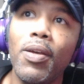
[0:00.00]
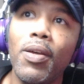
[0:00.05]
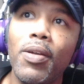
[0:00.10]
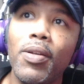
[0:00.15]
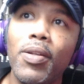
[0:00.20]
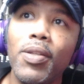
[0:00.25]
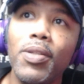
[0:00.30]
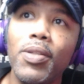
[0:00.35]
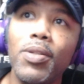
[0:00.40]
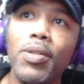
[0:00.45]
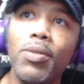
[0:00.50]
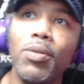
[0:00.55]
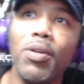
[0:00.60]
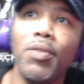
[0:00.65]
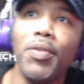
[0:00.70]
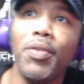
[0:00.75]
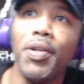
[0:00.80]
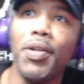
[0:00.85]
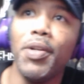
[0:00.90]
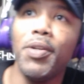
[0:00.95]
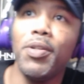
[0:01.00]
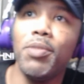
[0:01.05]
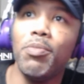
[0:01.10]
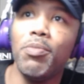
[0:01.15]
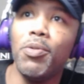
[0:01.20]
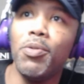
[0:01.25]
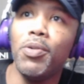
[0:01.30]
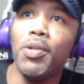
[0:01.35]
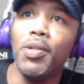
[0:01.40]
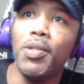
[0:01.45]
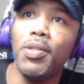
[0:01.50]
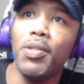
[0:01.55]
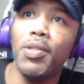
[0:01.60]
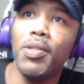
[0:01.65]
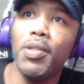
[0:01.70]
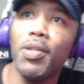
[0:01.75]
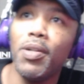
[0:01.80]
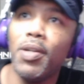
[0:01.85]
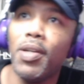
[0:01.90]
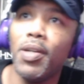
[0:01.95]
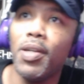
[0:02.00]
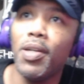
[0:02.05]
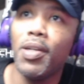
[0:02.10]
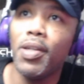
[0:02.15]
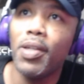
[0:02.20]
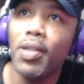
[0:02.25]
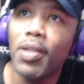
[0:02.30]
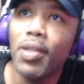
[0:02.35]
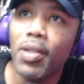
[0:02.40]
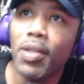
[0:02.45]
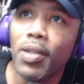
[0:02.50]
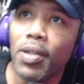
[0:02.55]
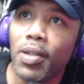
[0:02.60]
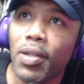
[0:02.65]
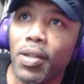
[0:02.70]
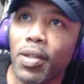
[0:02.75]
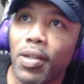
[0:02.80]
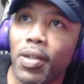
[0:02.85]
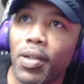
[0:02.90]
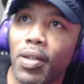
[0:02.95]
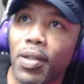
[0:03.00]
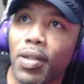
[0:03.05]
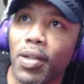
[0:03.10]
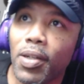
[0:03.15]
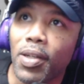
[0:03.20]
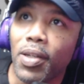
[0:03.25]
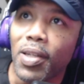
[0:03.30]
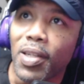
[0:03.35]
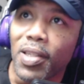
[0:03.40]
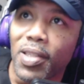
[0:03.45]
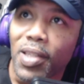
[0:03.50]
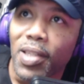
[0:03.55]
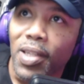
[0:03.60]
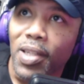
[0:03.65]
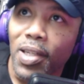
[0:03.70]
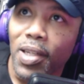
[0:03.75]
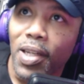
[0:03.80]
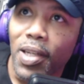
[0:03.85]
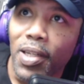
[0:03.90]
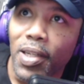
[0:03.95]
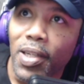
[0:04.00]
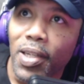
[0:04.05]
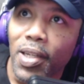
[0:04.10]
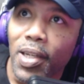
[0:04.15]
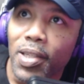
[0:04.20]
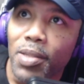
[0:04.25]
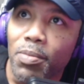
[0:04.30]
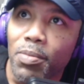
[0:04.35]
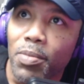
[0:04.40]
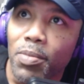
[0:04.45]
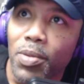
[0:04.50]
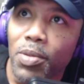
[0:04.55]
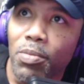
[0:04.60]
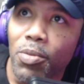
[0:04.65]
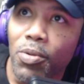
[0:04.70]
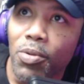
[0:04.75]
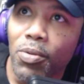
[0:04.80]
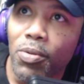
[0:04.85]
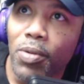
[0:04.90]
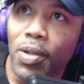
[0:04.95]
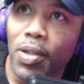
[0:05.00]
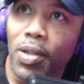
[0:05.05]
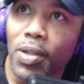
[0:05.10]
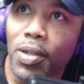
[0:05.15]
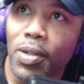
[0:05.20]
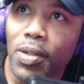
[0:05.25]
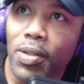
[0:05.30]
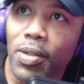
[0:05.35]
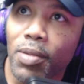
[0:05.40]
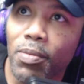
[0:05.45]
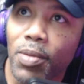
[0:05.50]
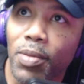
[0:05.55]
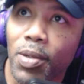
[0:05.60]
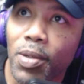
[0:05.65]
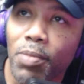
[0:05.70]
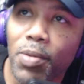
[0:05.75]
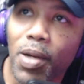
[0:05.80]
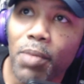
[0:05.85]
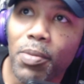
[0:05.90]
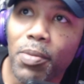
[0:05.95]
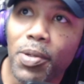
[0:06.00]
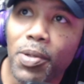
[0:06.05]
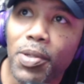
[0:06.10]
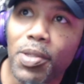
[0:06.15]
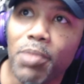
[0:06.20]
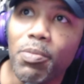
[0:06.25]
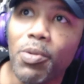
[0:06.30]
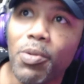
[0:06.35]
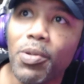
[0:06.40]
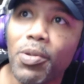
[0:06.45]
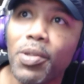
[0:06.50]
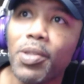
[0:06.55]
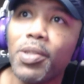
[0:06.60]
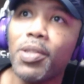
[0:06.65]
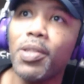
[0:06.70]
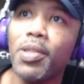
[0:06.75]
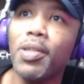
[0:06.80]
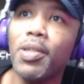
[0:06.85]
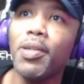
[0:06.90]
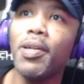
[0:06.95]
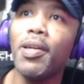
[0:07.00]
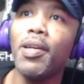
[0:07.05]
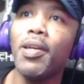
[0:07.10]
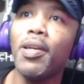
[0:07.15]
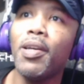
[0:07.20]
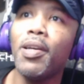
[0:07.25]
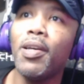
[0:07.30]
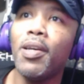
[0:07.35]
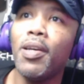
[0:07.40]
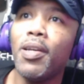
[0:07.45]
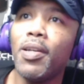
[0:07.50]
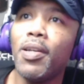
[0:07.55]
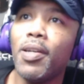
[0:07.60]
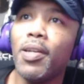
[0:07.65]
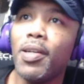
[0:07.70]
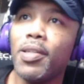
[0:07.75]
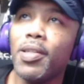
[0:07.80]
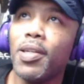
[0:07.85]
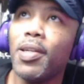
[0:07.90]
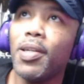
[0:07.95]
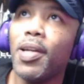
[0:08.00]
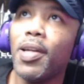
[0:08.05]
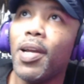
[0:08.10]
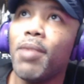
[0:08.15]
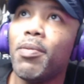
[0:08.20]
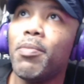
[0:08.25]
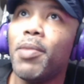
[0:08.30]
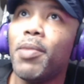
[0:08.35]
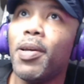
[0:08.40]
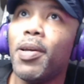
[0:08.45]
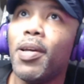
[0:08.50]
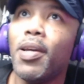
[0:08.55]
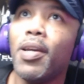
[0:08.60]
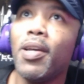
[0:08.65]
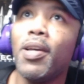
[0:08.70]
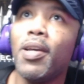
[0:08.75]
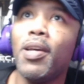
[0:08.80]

This dude over here is smoking a cigarette. At least it looked like he got some smoke right there or something. He probably is smoking a cigarette next to the cameraman.